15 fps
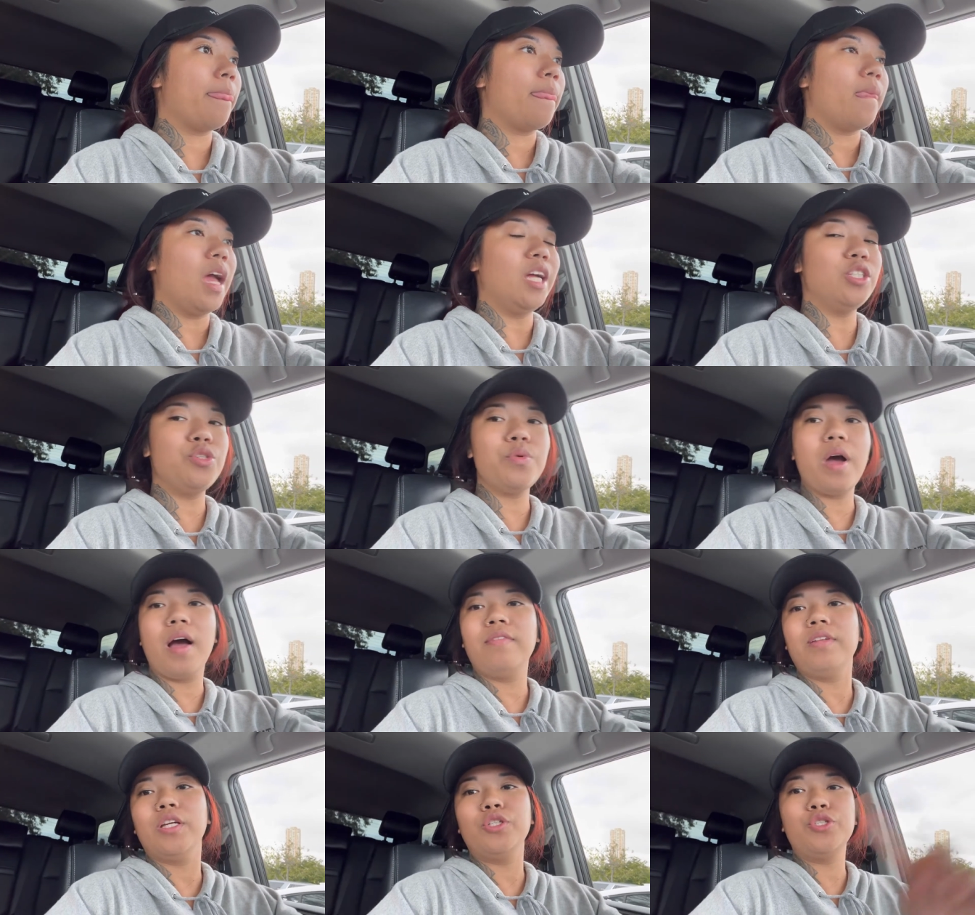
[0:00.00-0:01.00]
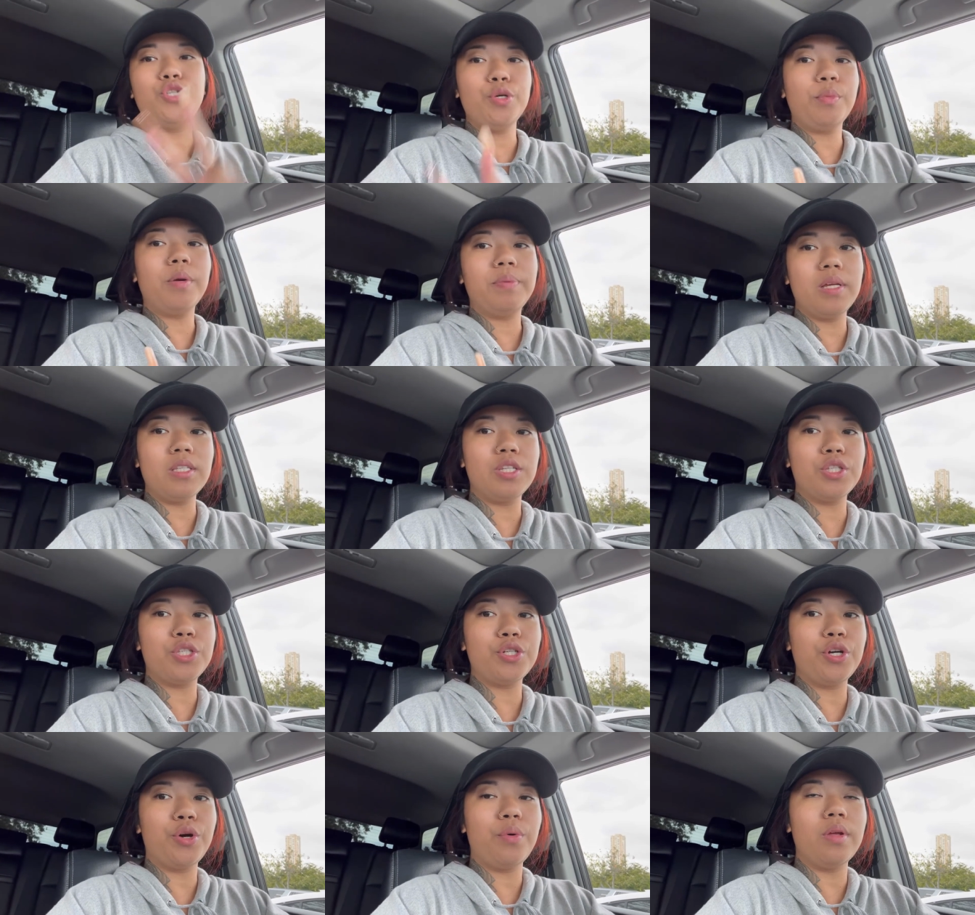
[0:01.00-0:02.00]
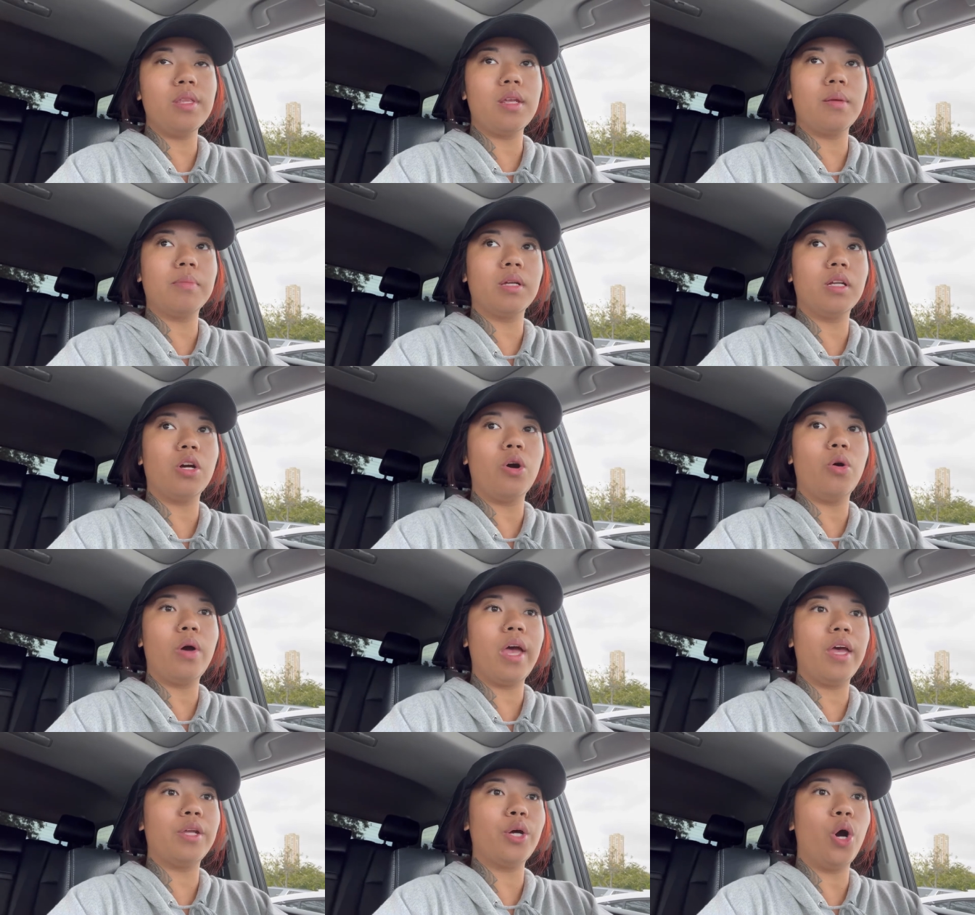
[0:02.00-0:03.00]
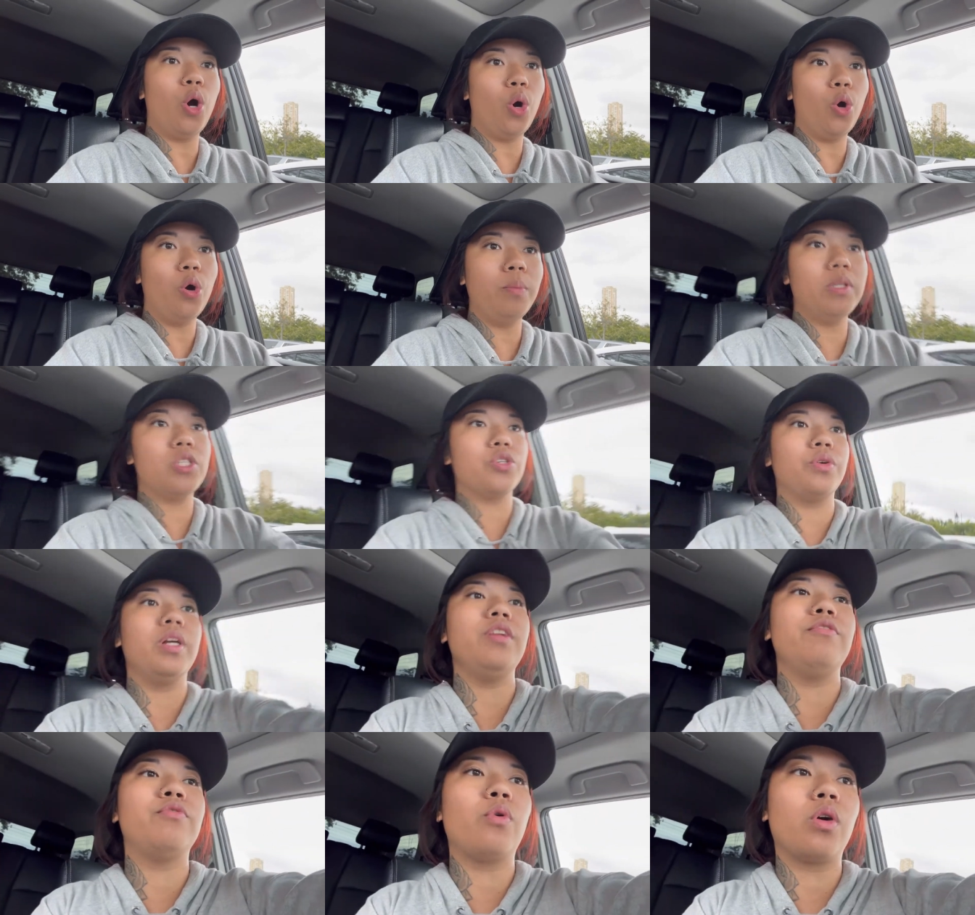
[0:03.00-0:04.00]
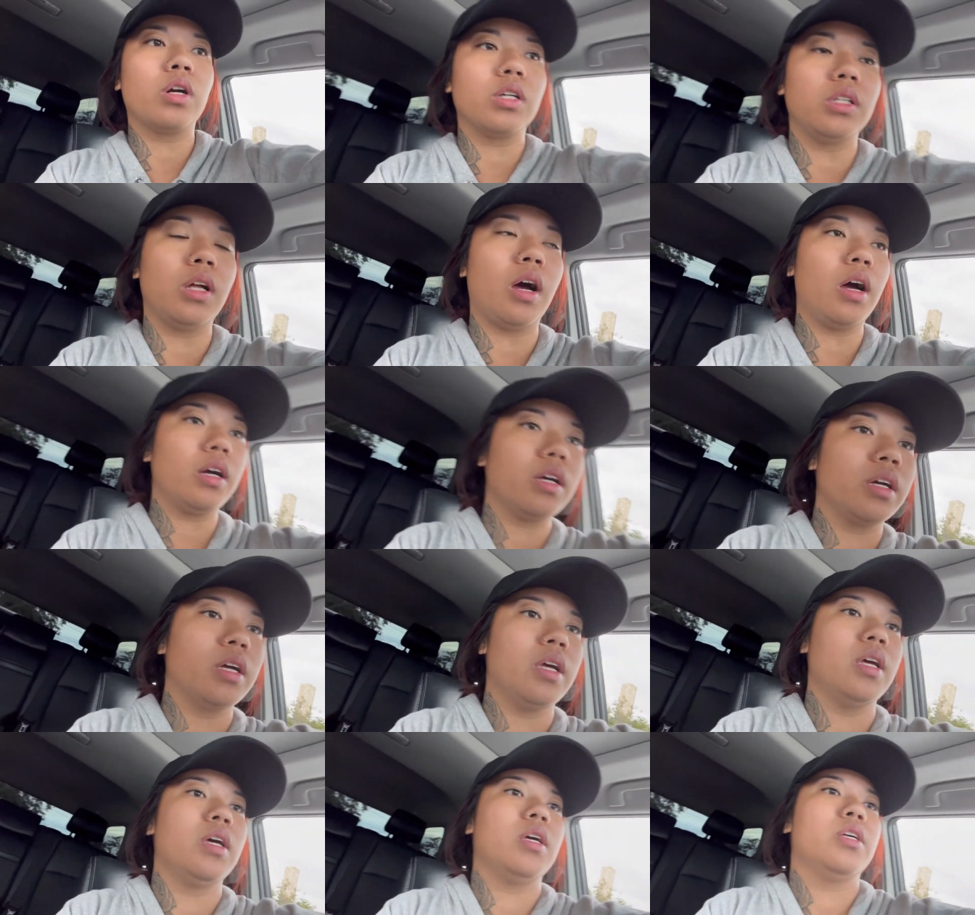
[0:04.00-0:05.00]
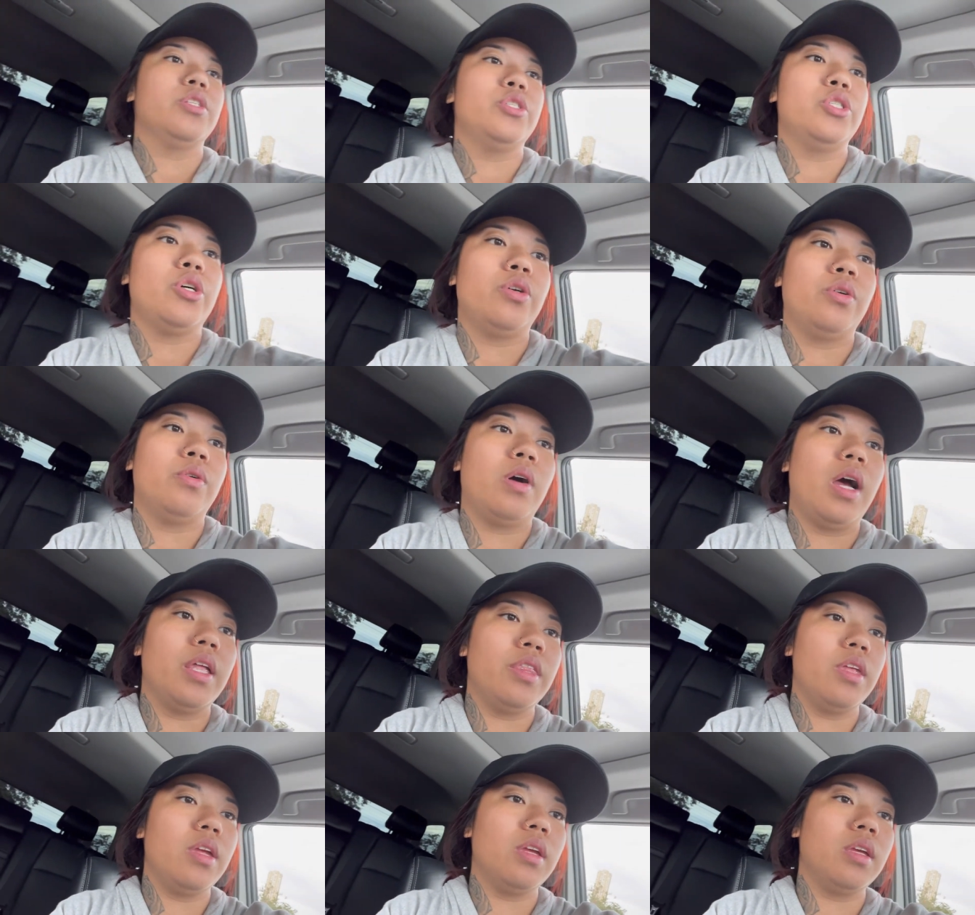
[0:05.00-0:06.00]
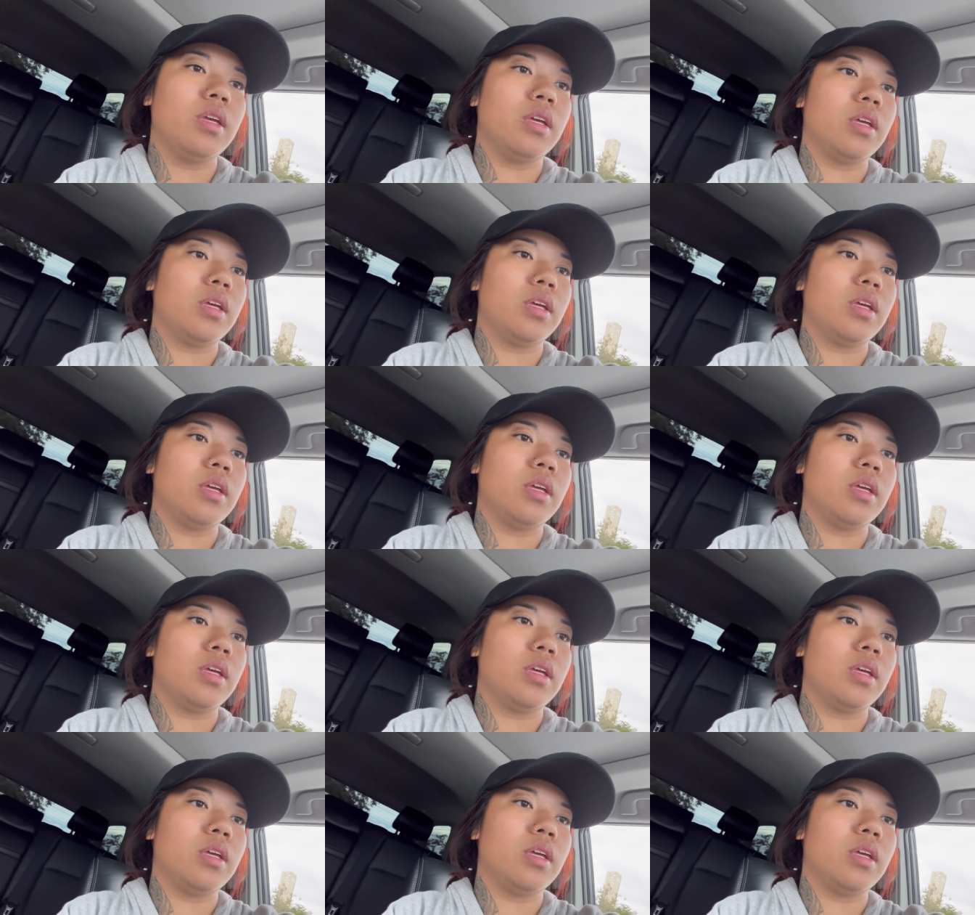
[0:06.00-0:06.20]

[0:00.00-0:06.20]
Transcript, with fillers: I do have like two more places to go, and then I'm gonna go head home. It's already four o'clock. So I think,